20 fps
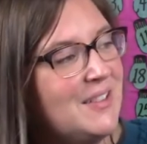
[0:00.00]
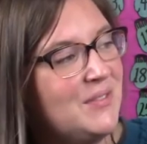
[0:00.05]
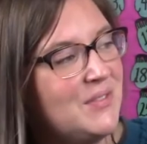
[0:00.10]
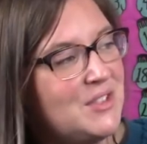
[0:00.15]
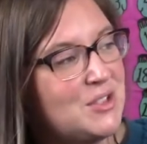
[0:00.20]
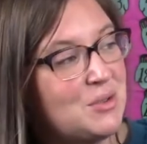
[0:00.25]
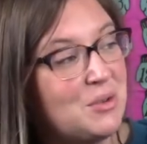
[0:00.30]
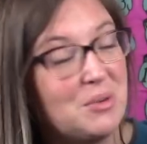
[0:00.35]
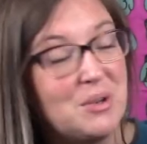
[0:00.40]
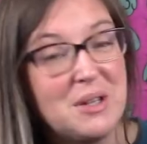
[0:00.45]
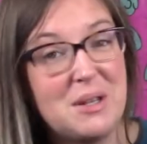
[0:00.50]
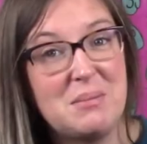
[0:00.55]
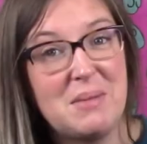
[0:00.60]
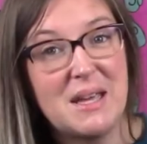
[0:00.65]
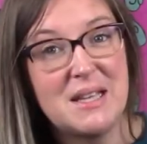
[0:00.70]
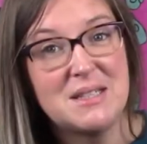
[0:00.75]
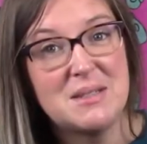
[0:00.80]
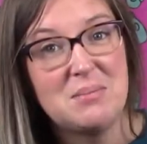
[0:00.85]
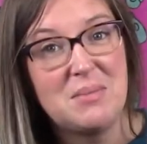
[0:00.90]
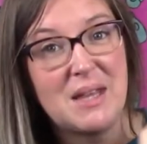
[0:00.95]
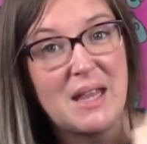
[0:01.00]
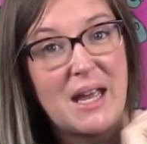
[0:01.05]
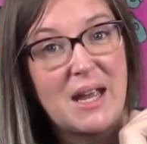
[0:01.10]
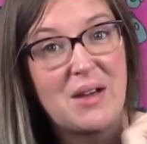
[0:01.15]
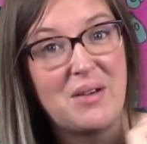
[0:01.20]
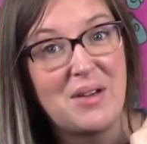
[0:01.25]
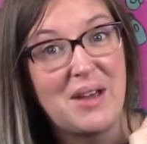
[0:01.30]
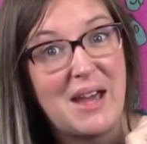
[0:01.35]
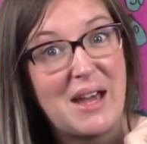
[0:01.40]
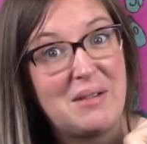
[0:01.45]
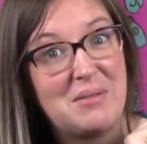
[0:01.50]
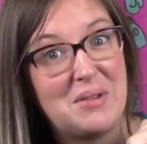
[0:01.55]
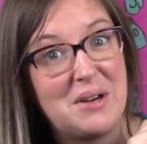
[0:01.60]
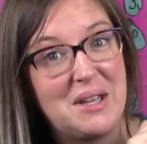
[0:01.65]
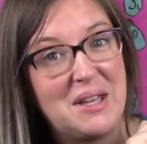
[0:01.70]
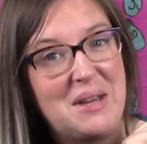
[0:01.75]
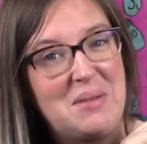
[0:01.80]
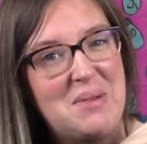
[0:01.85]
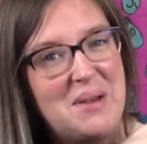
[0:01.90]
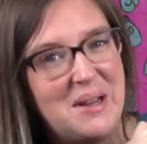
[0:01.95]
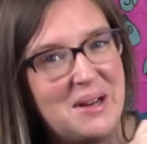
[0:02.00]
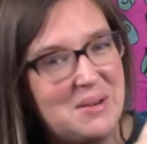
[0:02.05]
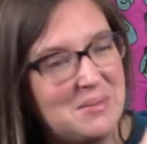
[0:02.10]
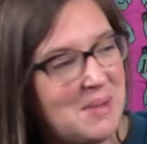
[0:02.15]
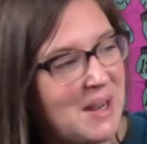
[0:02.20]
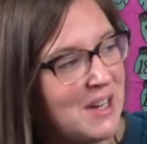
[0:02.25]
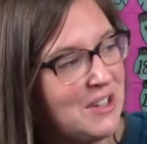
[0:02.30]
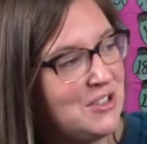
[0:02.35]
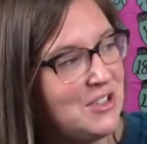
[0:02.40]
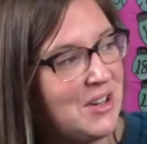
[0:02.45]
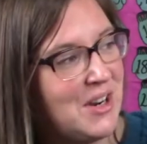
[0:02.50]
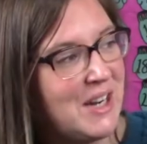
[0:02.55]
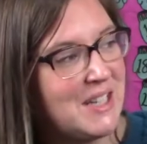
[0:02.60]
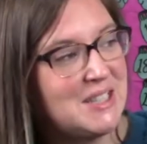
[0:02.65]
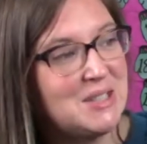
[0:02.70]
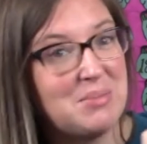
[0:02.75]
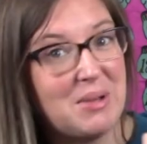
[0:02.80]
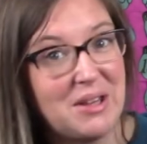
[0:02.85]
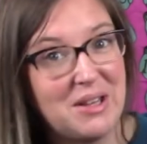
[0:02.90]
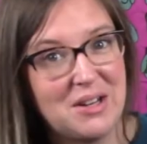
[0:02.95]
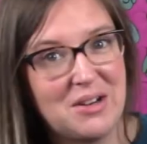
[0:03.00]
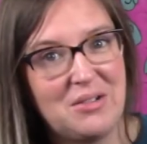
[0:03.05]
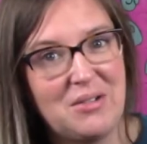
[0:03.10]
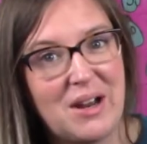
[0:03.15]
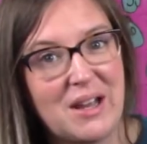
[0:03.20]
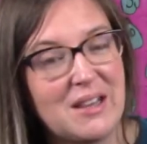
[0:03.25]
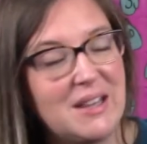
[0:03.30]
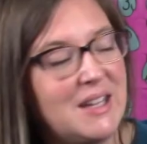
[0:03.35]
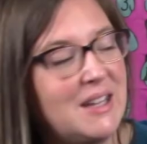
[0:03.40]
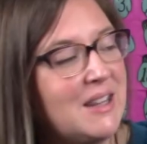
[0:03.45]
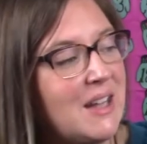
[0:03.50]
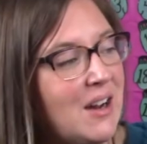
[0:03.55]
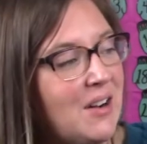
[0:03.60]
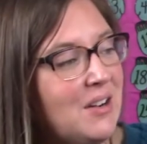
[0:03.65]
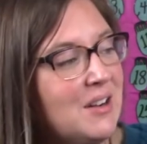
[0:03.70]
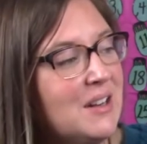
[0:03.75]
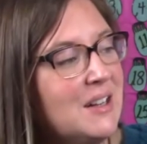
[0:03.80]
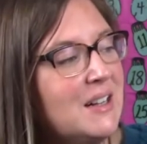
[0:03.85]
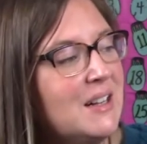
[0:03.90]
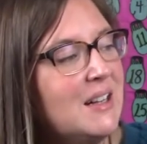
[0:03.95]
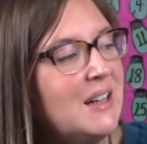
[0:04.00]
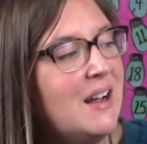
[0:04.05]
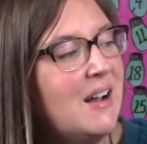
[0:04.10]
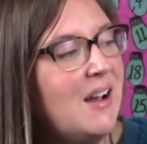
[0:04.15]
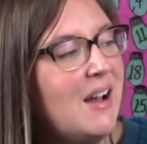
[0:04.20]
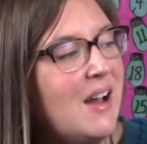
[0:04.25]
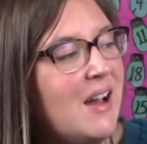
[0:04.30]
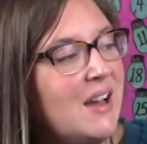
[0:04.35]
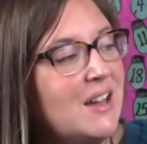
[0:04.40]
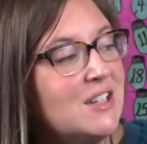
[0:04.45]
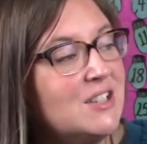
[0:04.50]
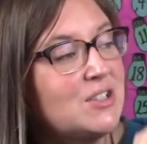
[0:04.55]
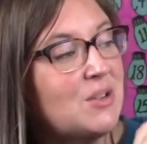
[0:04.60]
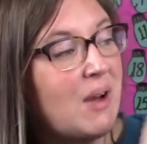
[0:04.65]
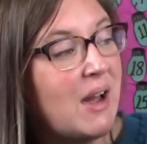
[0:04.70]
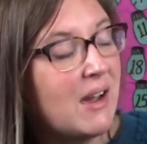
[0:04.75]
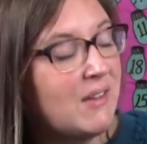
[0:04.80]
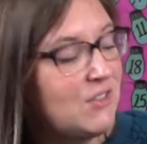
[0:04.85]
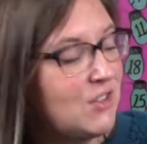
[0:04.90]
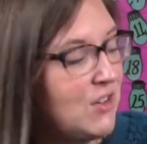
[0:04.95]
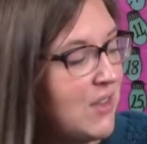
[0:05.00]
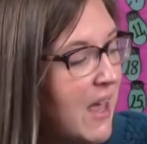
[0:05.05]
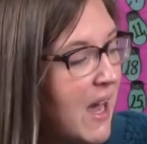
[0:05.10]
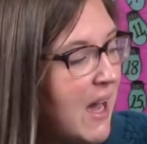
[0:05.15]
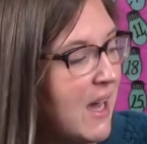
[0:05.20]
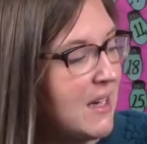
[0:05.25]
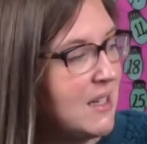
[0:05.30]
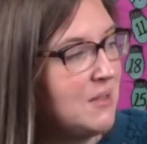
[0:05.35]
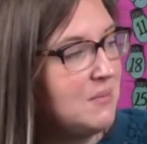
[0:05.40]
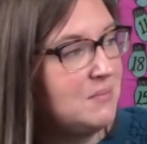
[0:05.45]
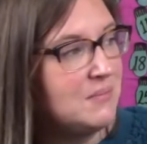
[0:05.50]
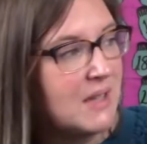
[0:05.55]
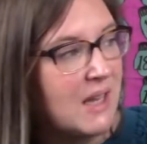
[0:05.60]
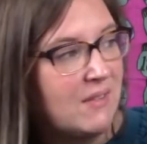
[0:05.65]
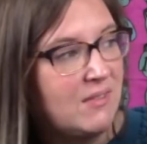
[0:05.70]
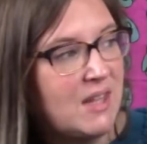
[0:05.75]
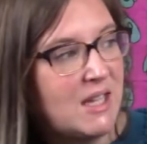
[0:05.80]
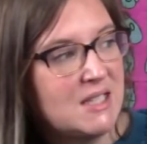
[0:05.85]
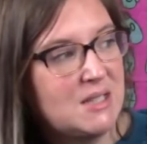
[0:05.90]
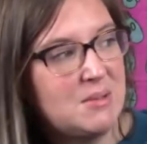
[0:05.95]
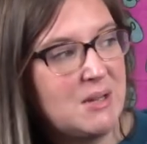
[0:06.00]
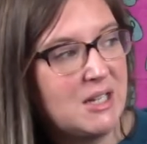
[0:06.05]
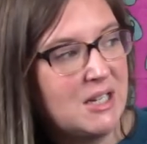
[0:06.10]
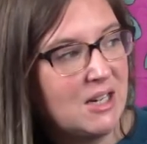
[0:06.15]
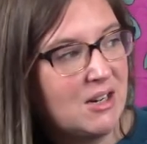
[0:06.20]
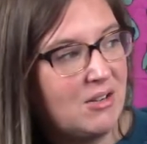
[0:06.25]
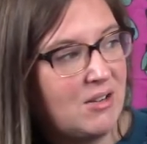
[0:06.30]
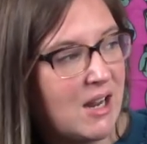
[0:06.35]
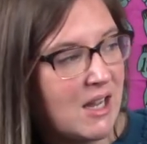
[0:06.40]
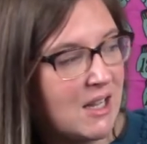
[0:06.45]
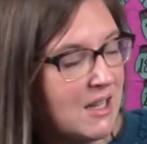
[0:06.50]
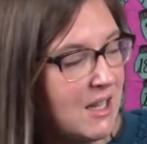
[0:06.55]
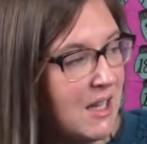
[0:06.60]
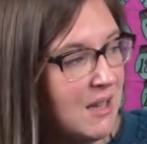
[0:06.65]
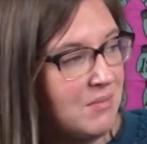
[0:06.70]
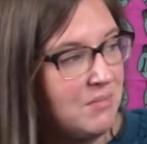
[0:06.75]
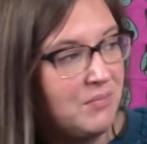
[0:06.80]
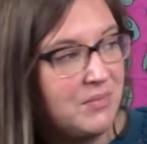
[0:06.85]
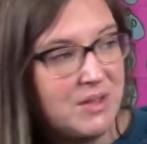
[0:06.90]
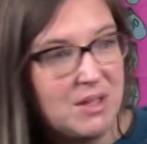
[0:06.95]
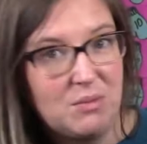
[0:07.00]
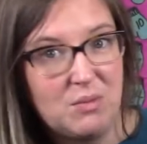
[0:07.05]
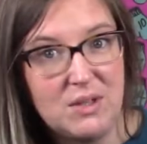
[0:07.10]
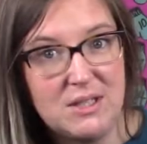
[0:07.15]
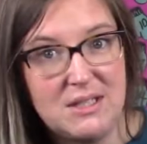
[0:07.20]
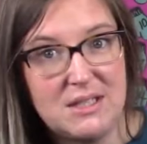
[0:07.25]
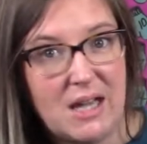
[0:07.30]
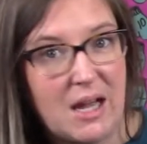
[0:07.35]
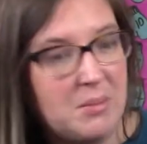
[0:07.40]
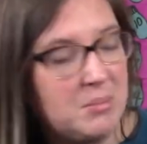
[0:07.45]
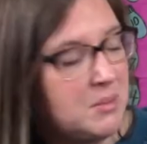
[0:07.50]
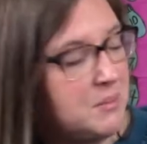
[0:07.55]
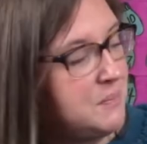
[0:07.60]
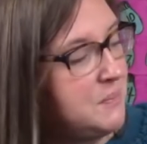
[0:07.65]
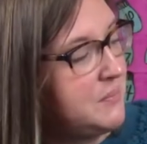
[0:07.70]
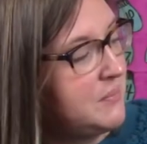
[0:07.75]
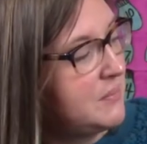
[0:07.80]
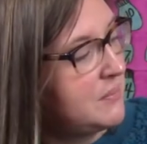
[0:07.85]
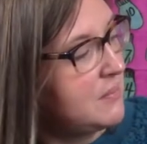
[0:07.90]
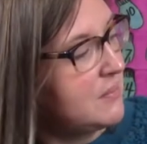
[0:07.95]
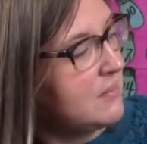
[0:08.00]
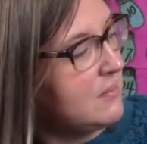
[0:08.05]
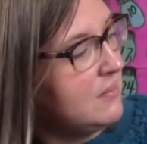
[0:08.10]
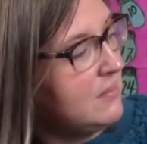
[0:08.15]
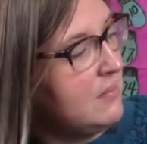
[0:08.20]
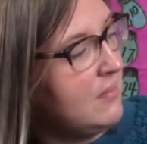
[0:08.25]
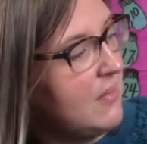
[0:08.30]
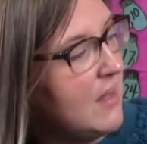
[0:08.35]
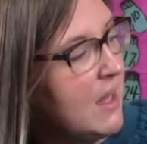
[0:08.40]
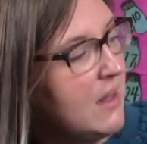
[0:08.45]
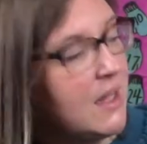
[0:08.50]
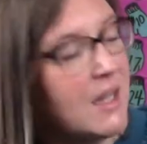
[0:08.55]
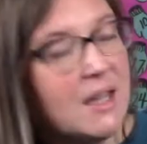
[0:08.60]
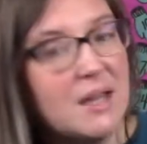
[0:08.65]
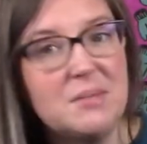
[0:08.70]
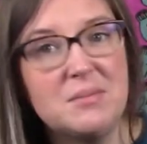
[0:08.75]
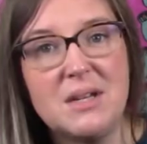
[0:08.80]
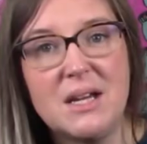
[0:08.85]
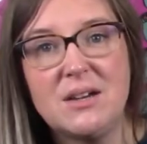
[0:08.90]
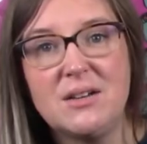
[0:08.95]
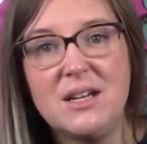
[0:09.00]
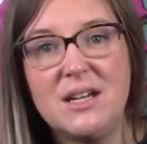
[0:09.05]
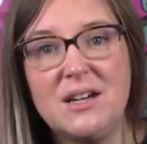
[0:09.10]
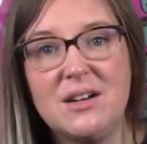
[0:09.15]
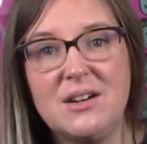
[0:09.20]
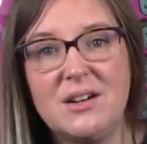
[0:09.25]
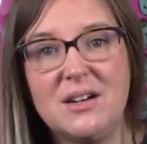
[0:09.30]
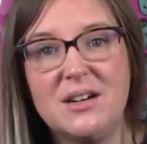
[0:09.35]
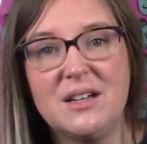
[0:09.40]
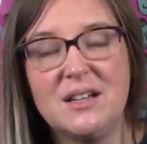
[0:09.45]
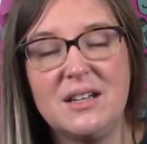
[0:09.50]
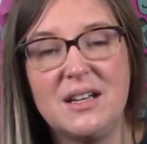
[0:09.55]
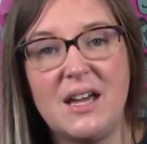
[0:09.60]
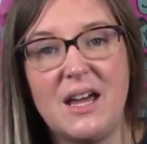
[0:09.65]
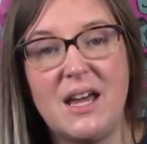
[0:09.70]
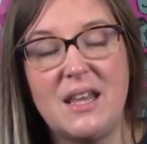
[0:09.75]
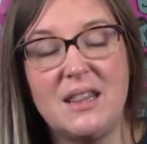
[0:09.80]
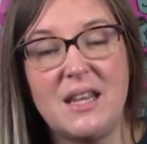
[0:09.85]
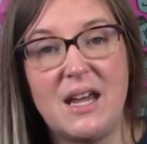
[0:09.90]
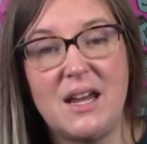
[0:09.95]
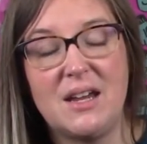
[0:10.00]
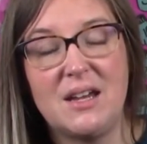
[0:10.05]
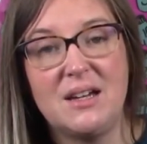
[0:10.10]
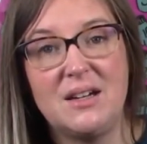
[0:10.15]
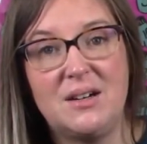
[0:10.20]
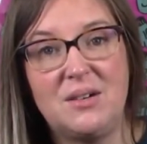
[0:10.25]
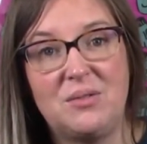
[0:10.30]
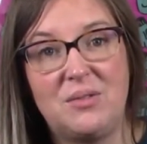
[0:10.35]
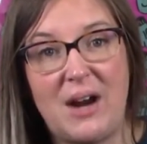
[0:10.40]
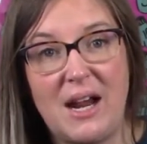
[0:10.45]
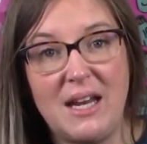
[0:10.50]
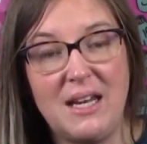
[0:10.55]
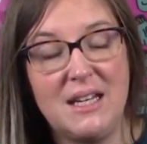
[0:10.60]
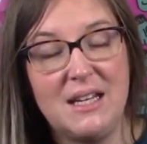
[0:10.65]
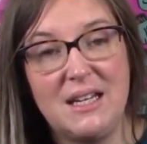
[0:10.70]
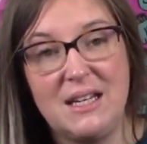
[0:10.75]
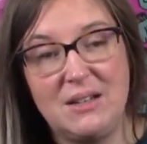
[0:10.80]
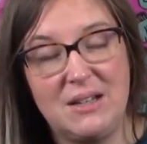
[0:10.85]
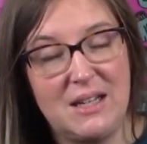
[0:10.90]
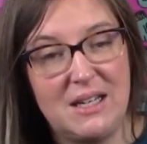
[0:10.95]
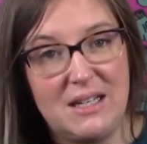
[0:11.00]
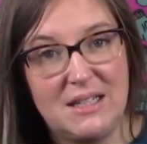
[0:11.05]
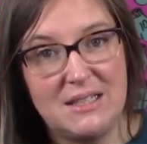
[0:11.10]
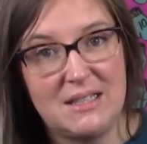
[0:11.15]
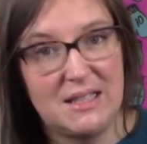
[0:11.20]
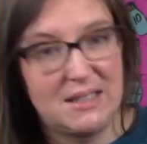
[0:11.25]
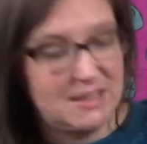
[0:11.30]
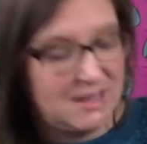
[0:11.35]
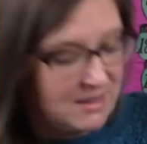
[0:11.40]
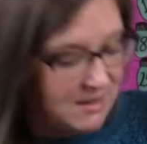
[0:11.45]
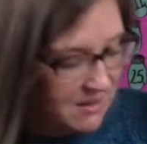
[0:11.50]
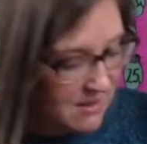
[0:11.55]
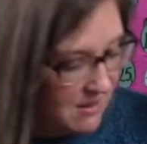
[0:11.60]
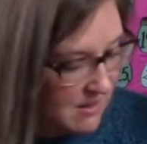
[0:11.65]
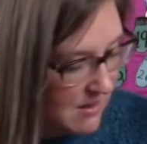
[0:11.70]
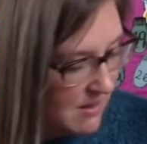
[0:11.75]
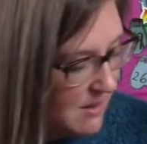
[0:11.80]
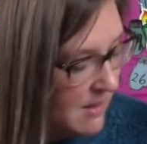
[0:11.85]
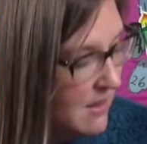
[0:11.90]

So it really makes them be like, okay, I really better make sure I spell it correctly there. So after that, if they spelled it correctly, then we stop. And they come down here and they write it in a sentence.